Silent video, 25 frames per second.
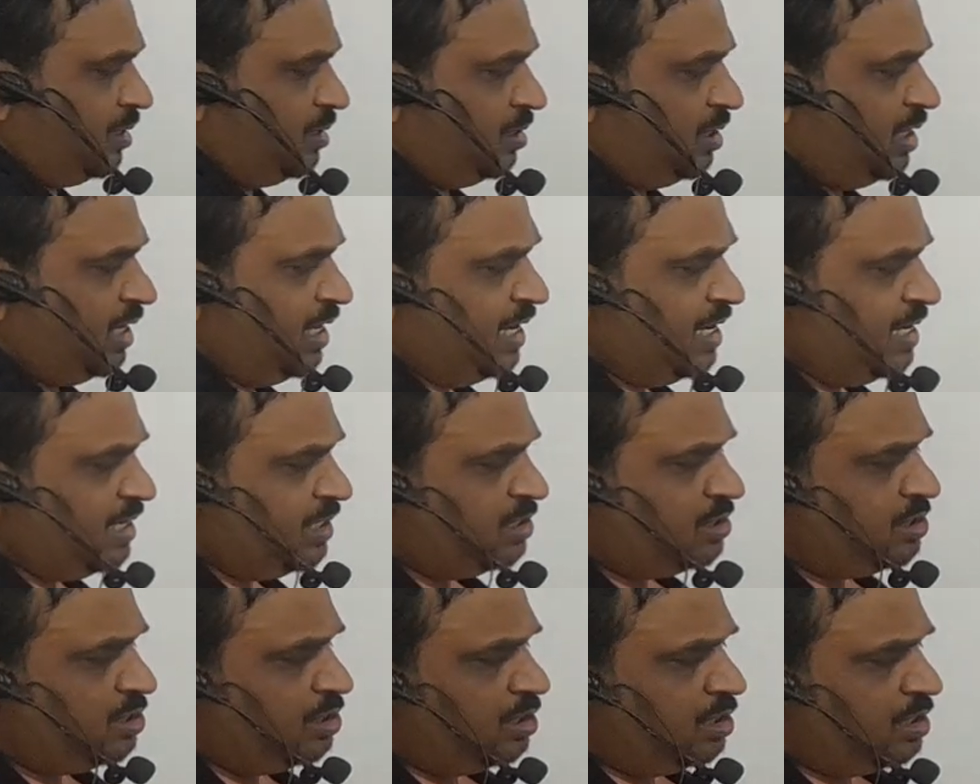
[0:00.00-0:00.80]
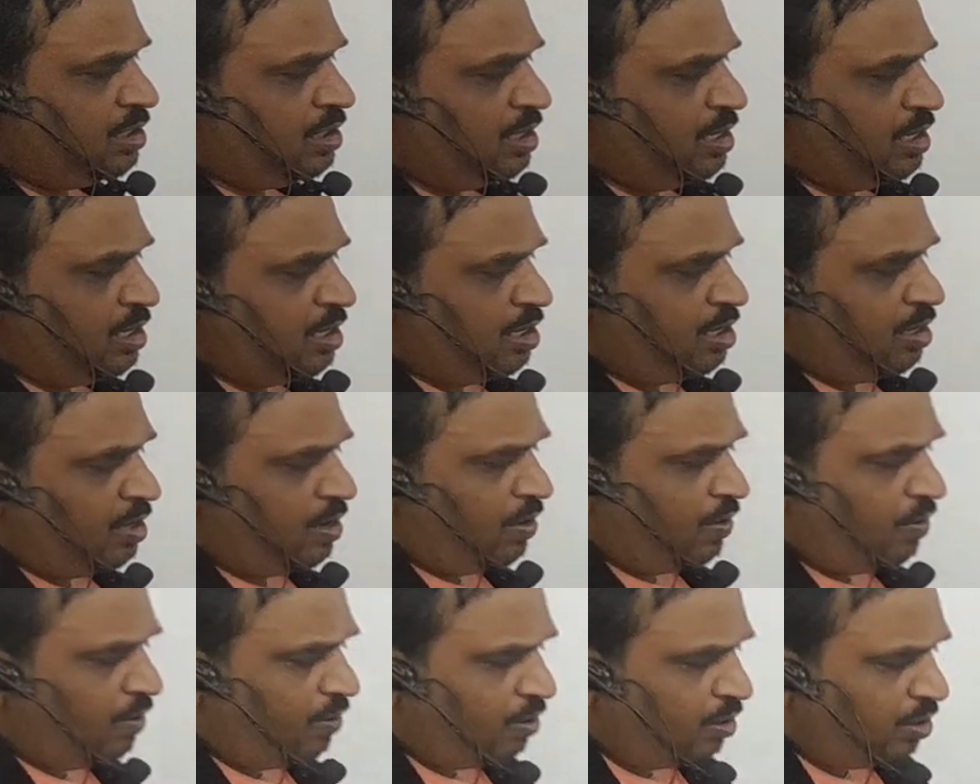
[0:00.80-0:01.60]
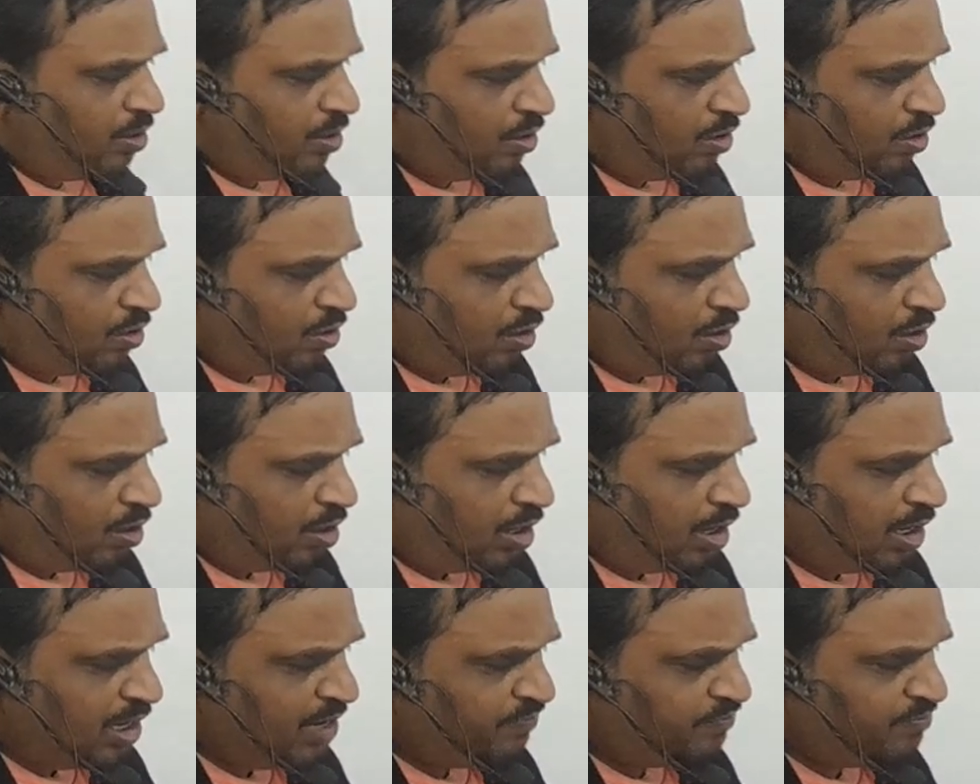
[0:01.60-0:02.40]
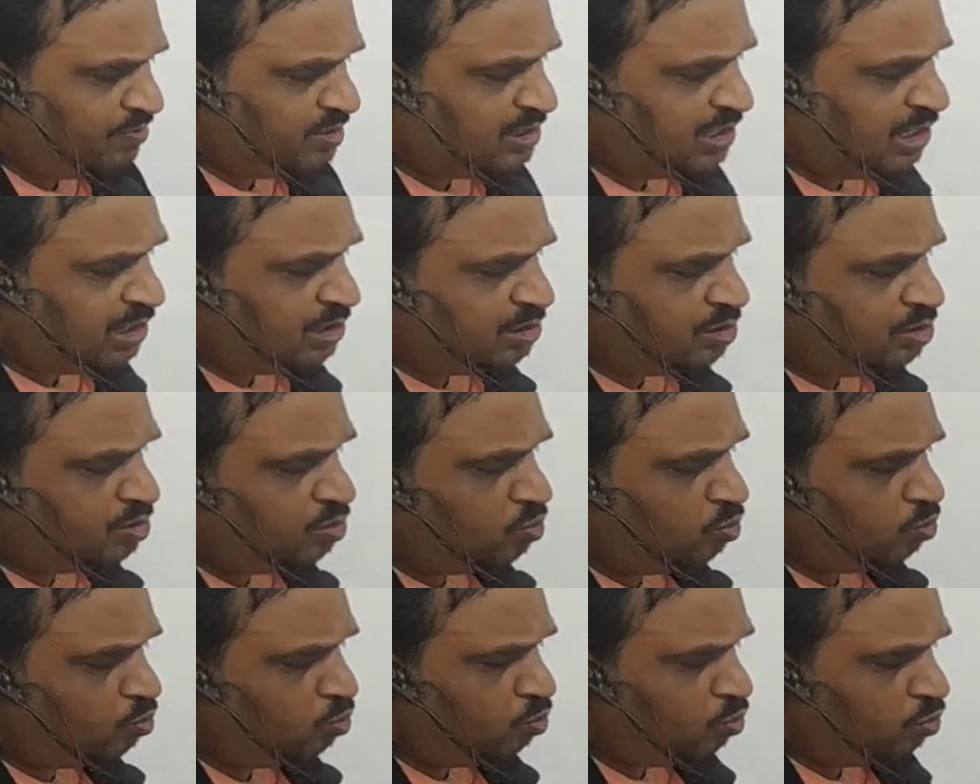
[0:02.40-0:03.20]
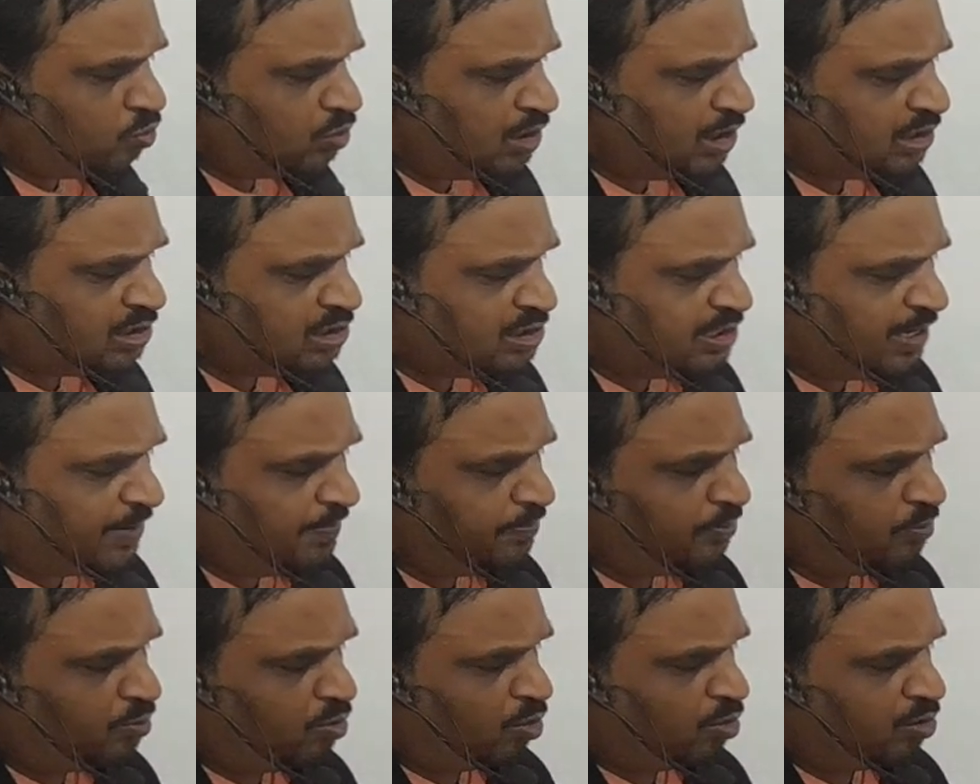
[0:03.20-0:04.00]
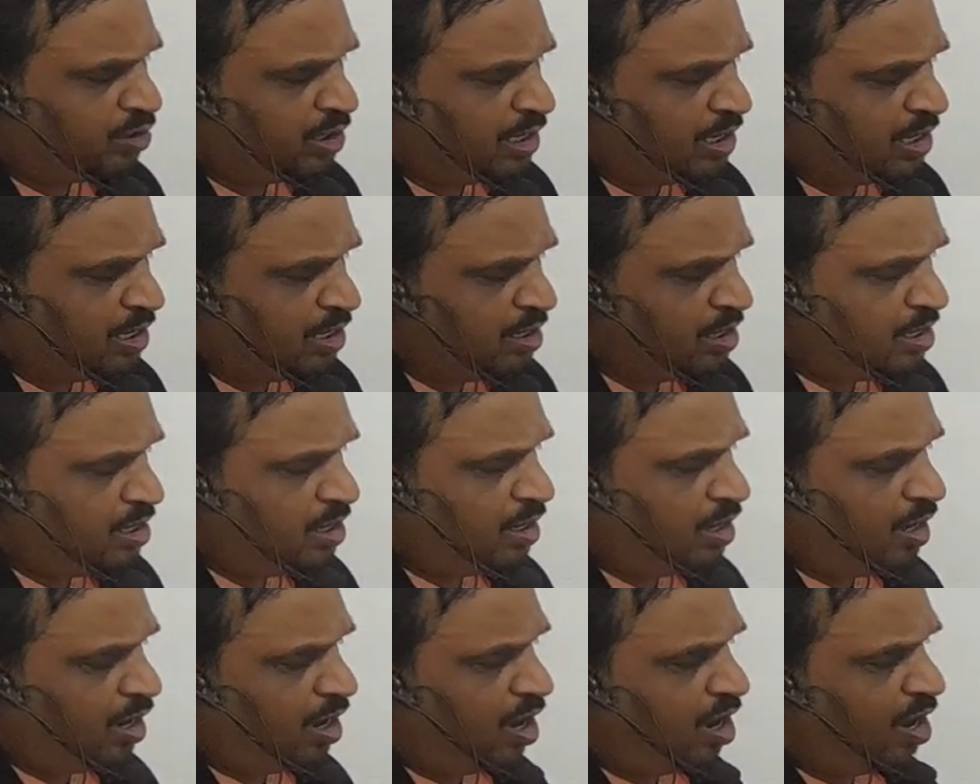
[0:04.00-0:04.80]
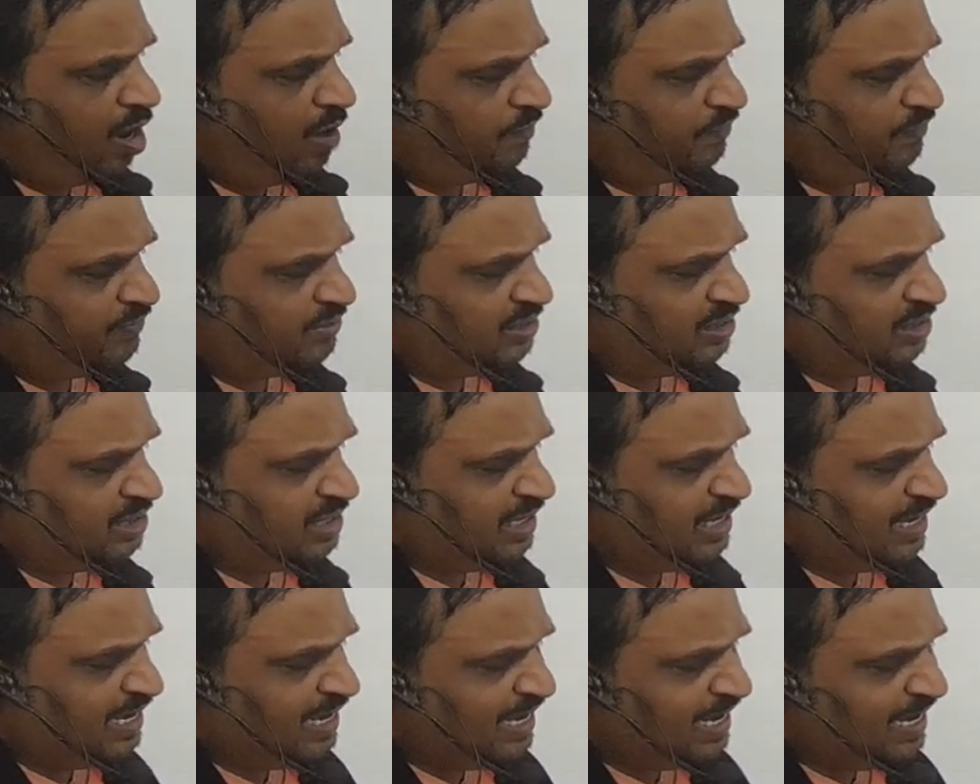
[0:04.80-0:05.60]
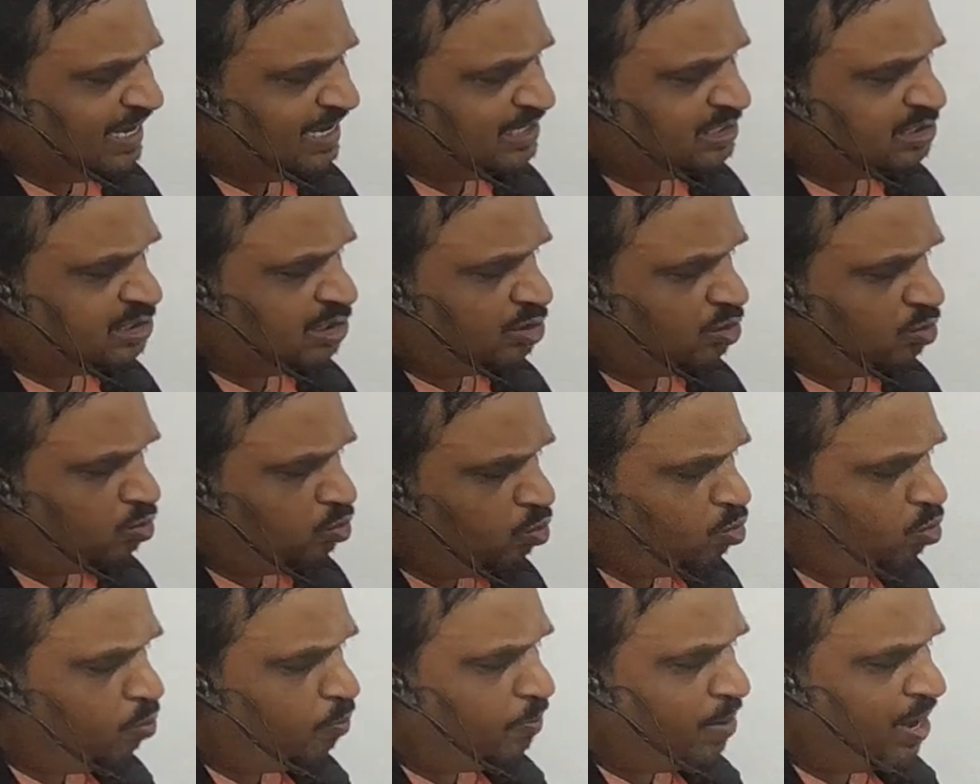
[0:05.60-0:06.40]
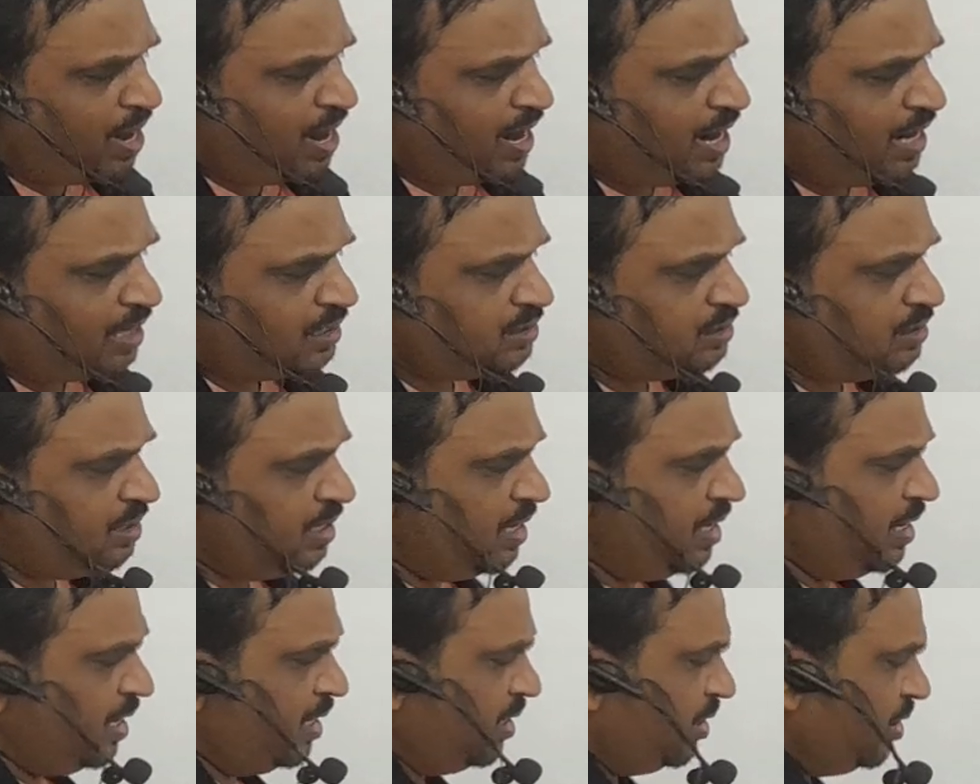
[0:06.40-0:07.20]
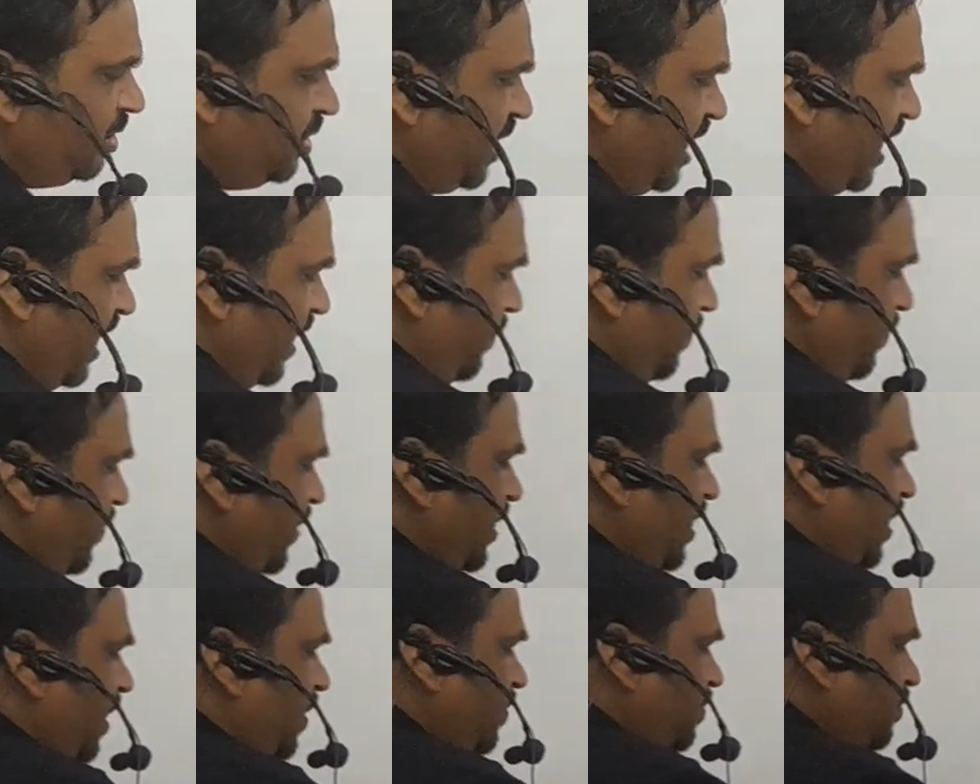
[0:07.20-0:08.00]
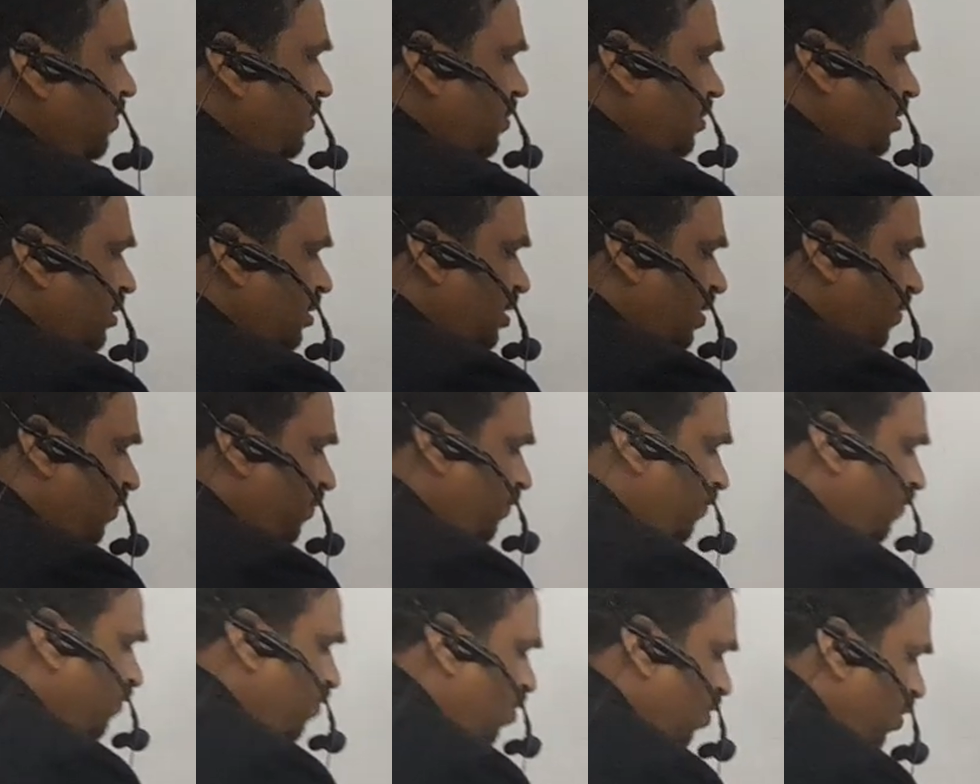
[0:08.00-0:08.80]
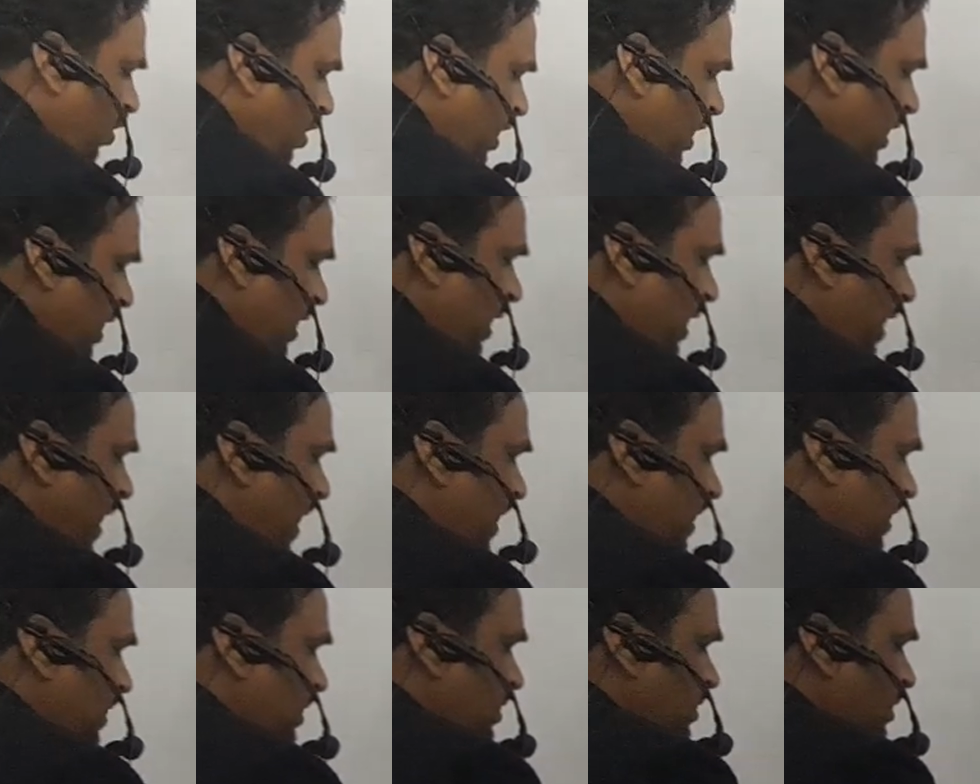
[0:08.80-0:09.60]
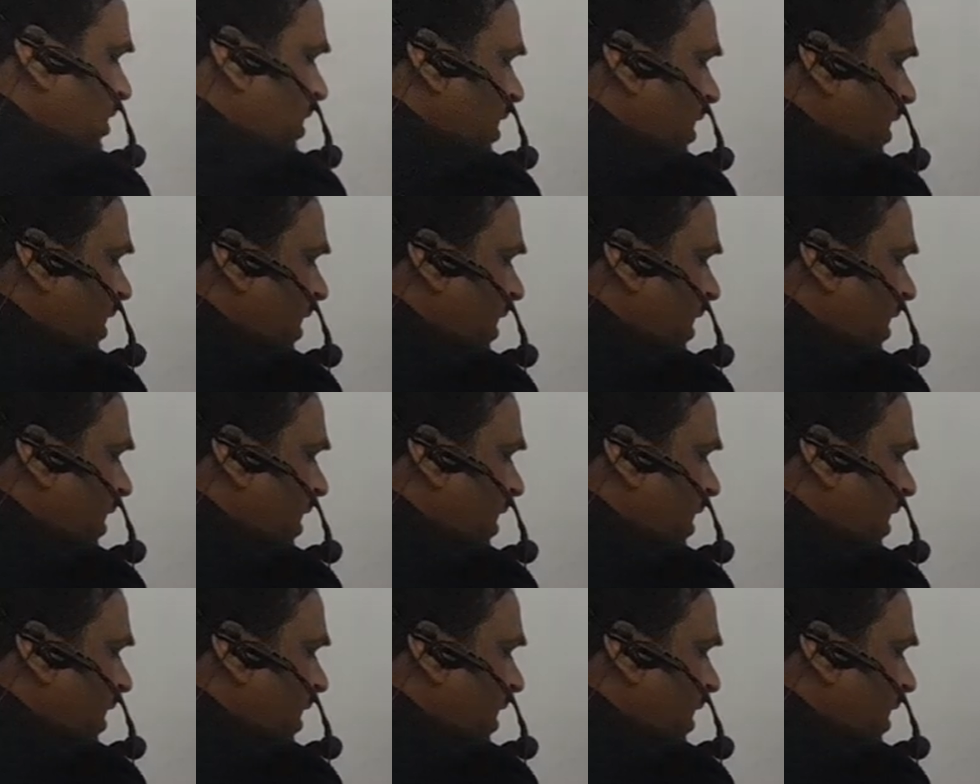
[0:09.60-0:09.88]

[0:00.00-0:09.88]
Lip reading: these, if we just do the sum total of these two parts, they become the 14 lines.